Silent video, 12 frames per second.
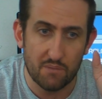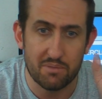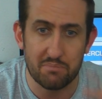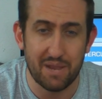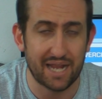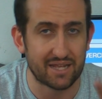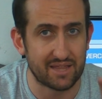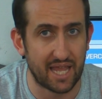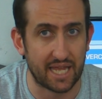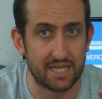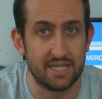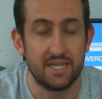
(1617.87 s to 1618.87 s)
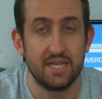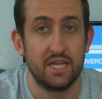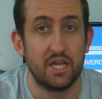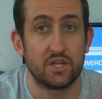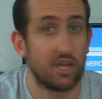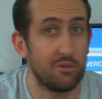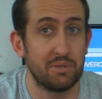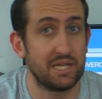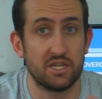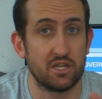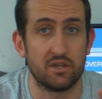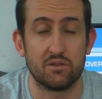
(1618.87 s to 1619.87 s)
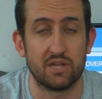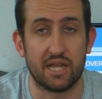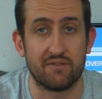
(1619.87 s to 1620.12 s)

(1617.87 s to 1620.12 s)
But back then, nobody knew that